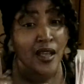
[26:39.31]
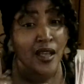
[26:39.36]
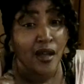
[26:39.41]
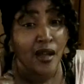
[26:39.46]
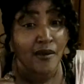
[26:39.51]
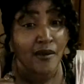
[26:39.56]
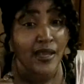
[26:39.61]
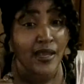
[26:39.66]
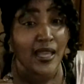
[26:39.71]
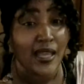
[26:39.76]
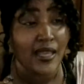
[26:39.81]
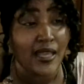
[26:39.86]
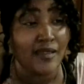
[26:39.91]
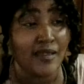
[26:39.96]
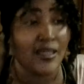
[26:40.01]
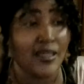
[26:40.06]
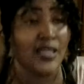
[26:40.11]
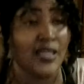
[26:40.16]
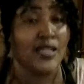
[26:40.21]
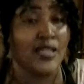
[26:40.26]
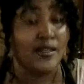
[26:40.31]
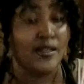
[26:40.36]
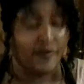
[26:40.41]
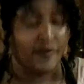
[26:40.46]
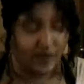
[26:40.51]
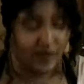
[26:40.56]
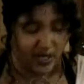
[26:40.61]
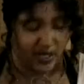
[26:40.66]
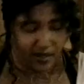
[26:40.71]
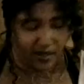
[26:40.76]
Okay,
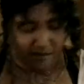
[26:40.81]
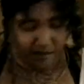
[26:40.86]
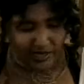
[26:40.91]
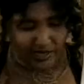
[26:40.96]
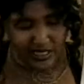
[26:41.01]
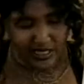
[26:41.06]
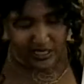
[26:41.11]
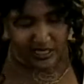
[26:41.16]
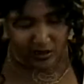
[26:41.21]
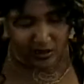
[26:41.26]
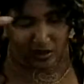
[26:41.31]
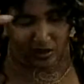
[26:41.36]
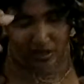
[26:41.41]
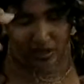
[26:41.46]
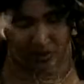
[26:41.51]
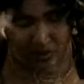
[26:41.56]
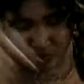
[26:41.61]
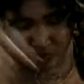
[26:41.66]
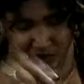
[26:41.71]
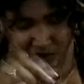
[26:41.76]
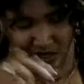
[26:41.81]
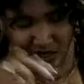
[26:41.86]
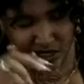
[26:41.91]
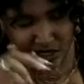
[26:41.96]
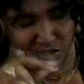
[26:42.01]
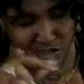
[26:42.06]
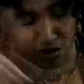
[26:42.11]
but those